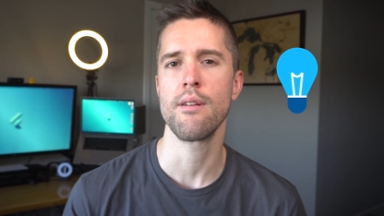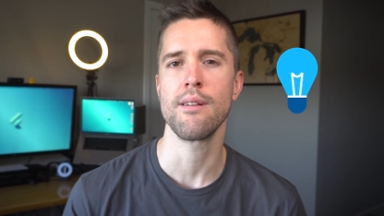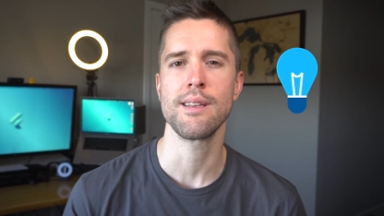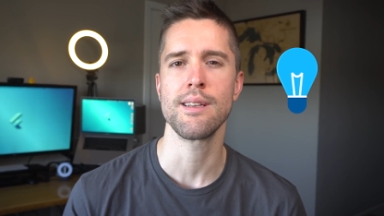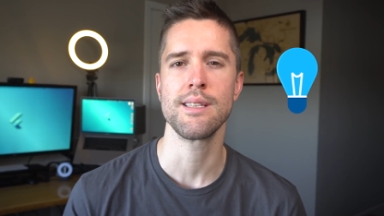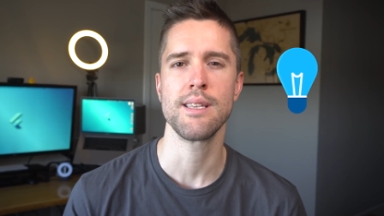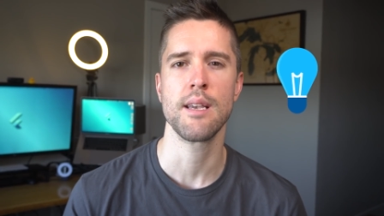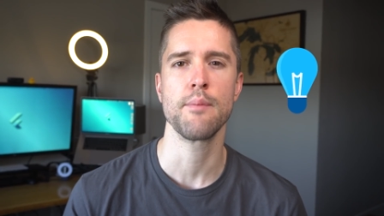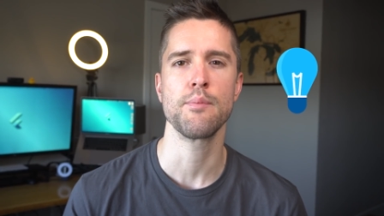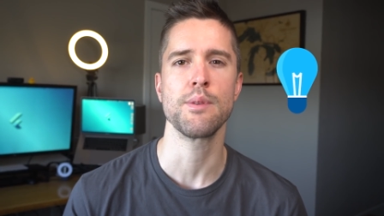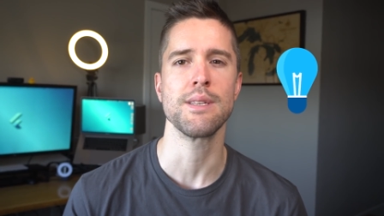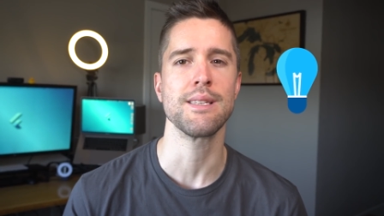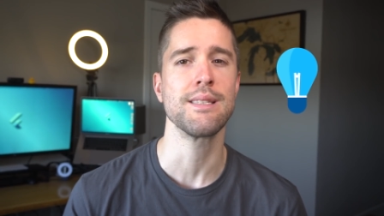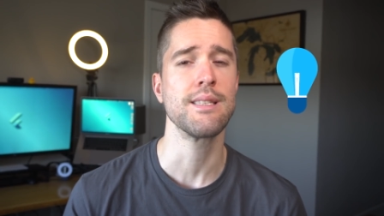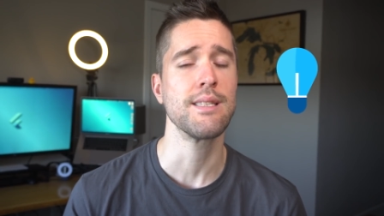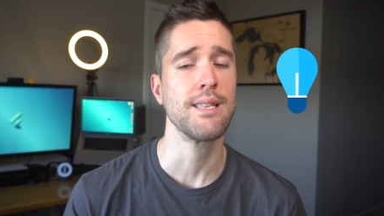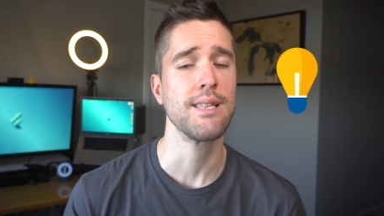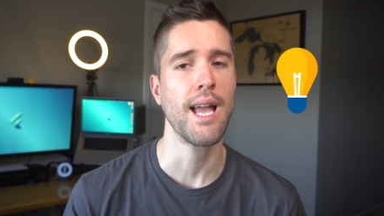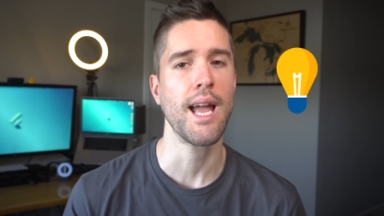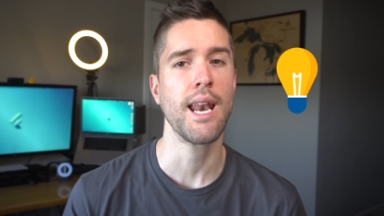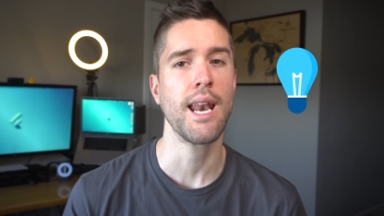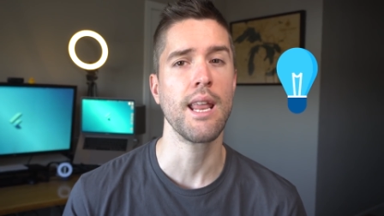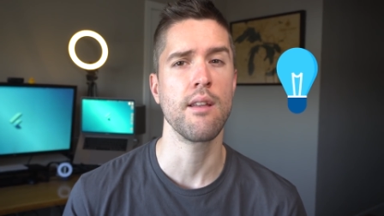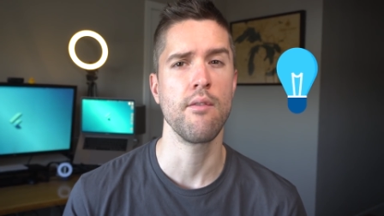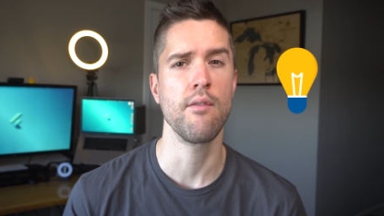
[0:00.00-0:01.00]
accept a
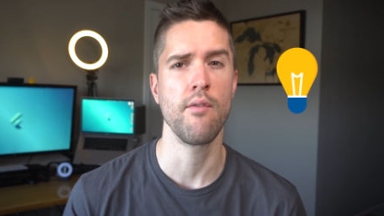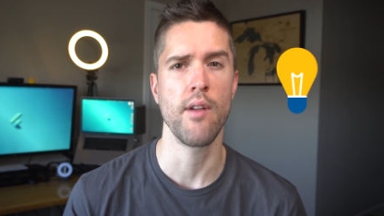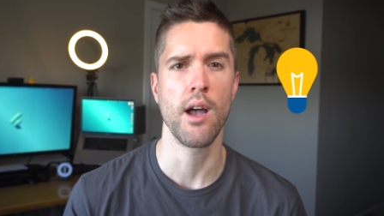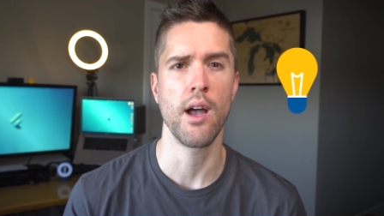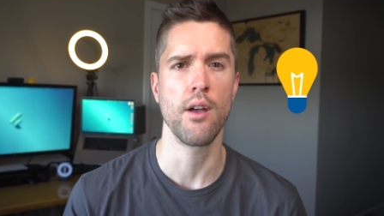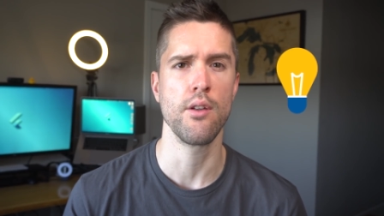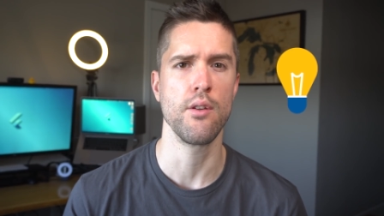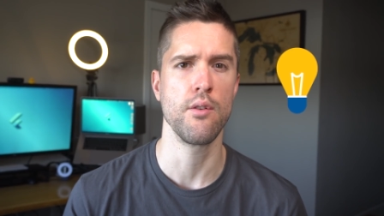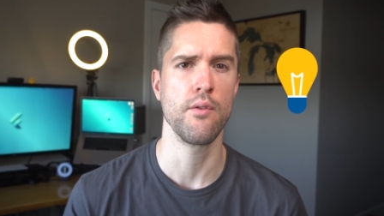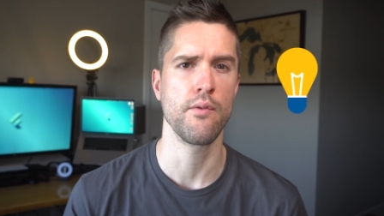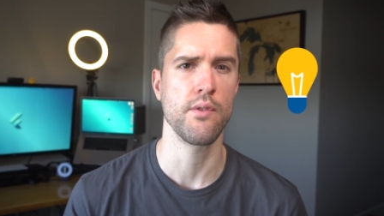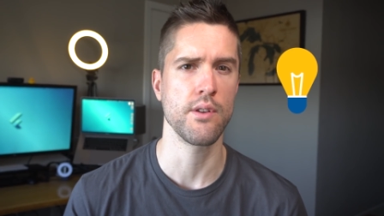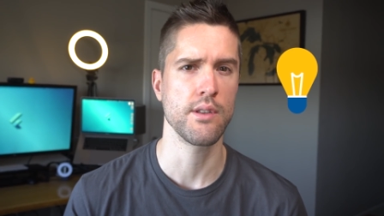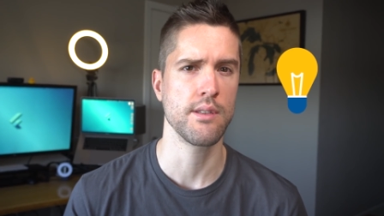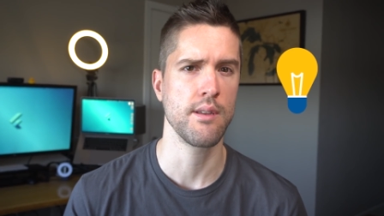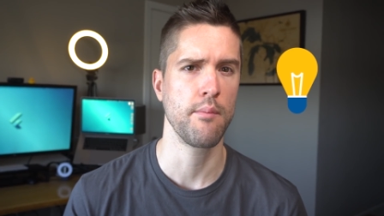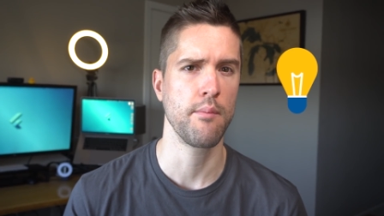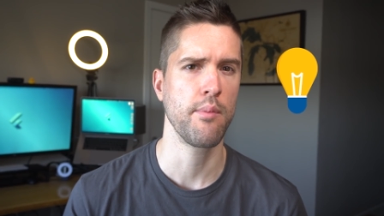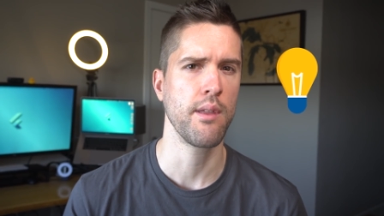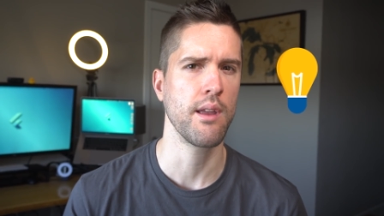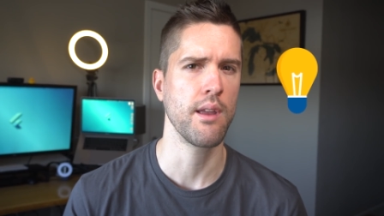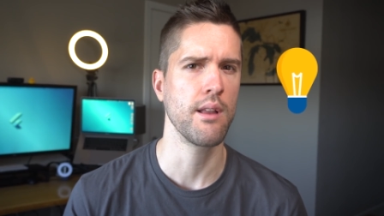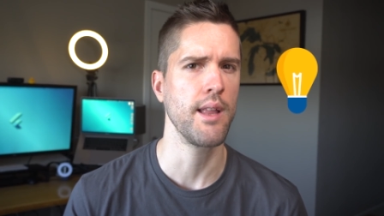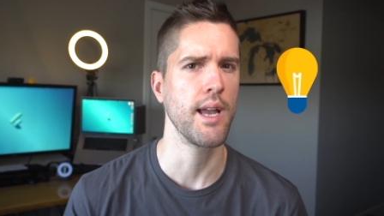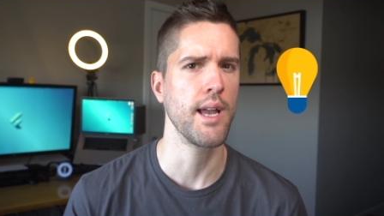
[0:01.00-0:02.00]
static value for
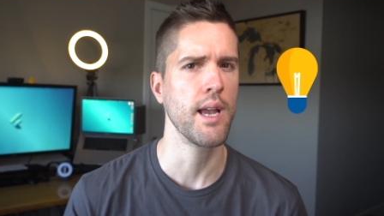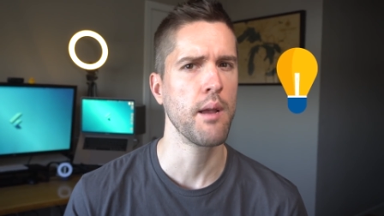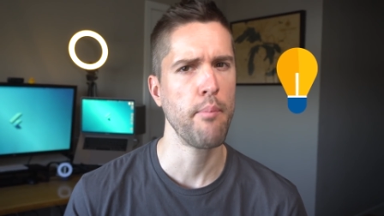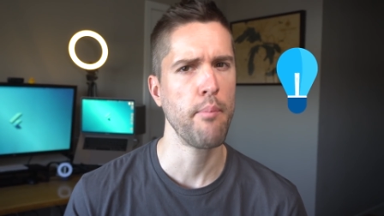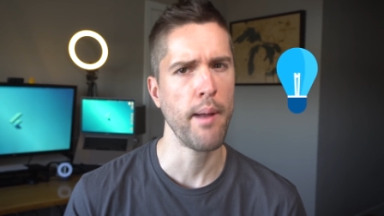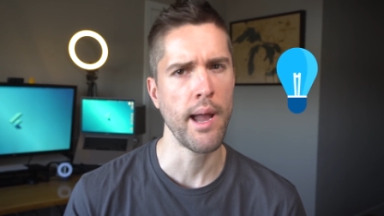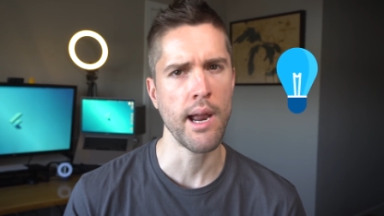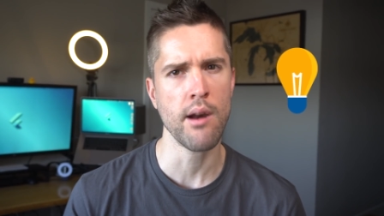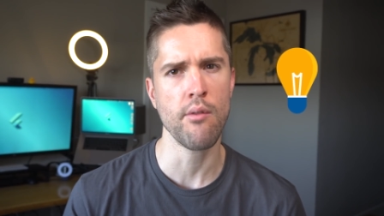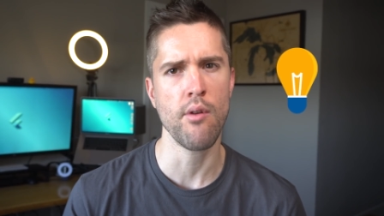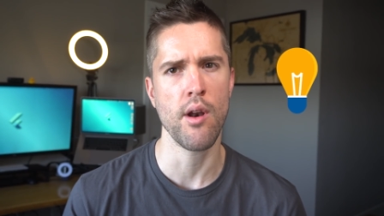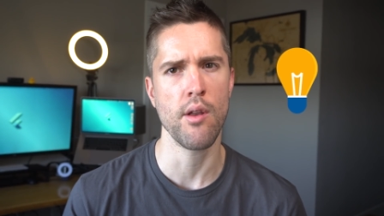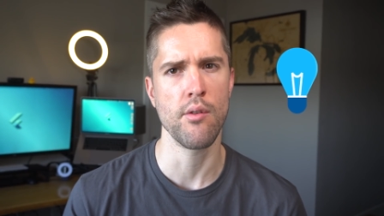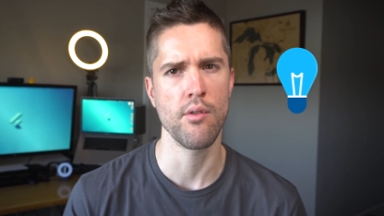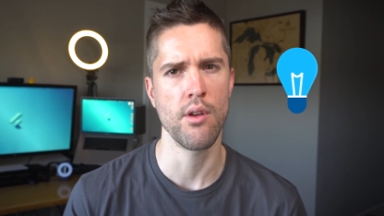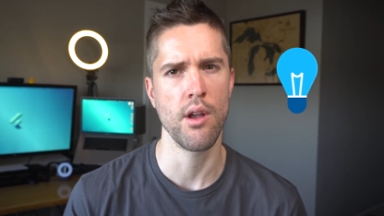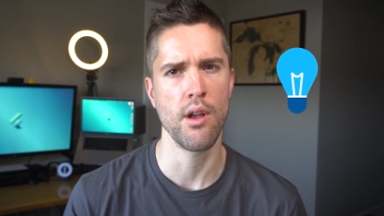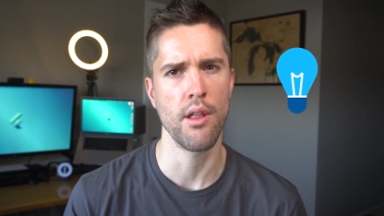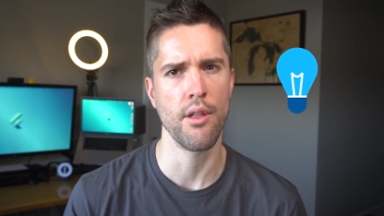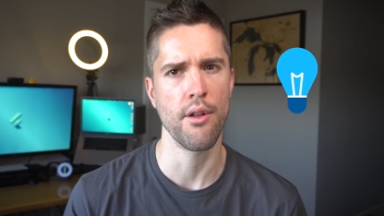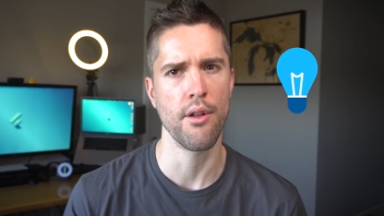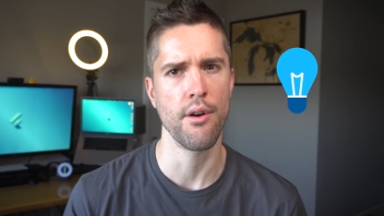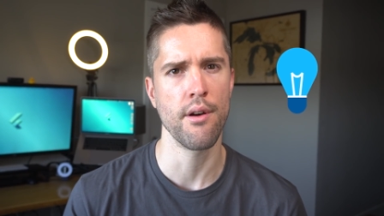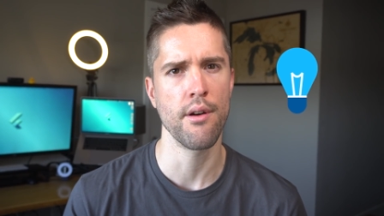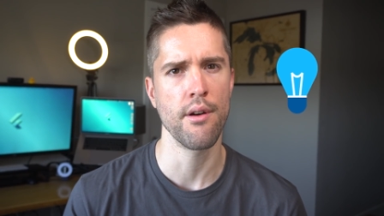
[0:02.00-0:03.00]
something like background
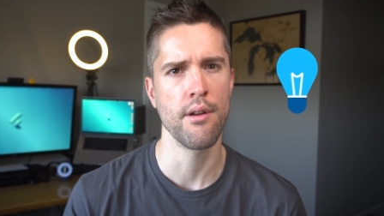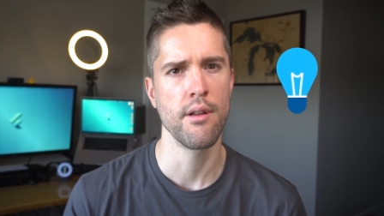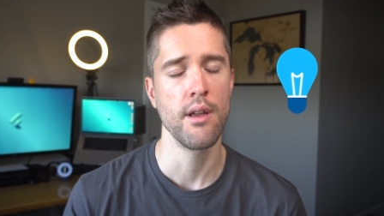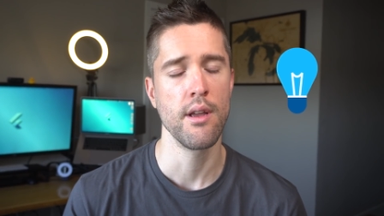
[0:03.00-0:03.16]
color,